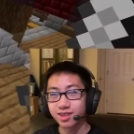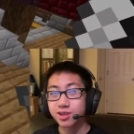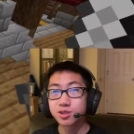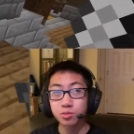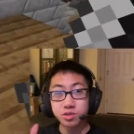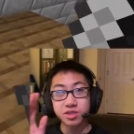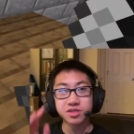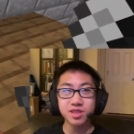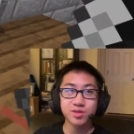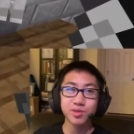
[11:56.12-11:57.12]
So we
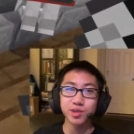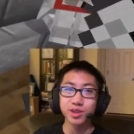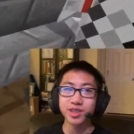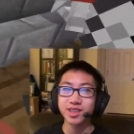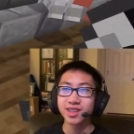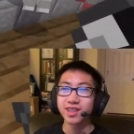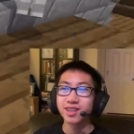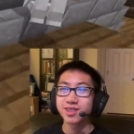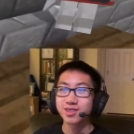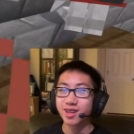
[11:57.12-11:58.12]
successfully
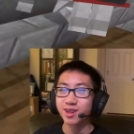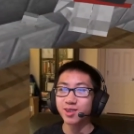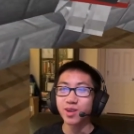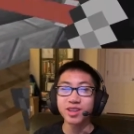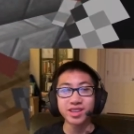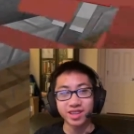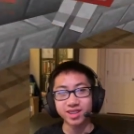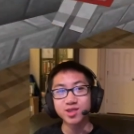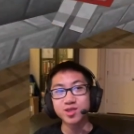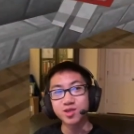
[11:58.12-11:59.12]
scared away the
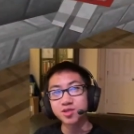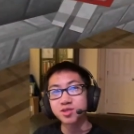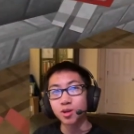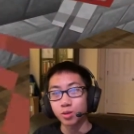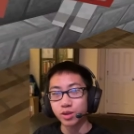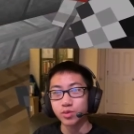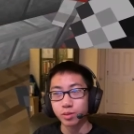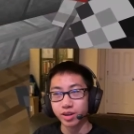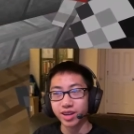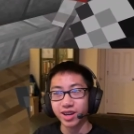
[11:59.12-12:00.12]
Illagers away from
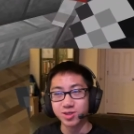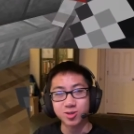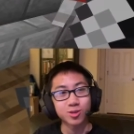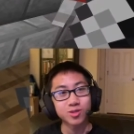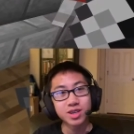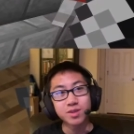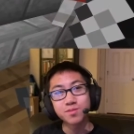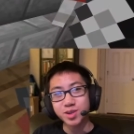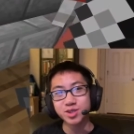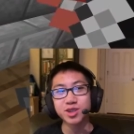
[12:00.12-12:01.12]
our castle.
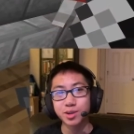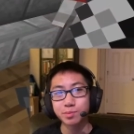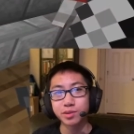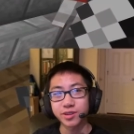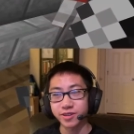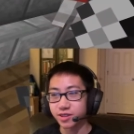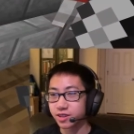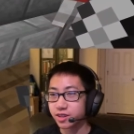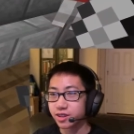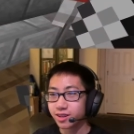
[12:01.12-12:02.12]
Mission complete.
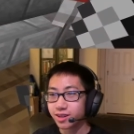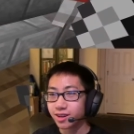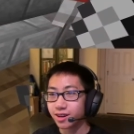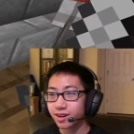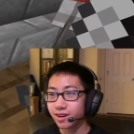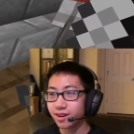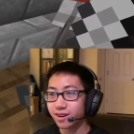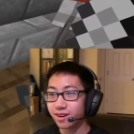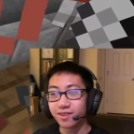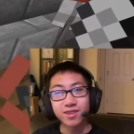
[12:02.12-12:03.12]

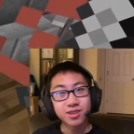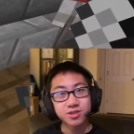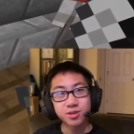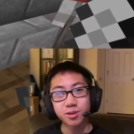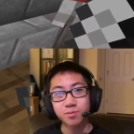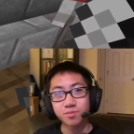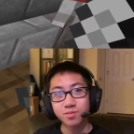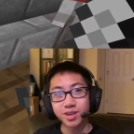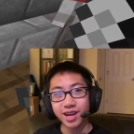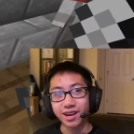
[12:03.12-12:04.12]
So,
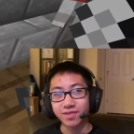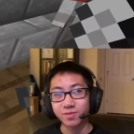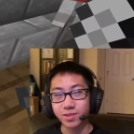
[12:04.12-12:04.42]
yeah.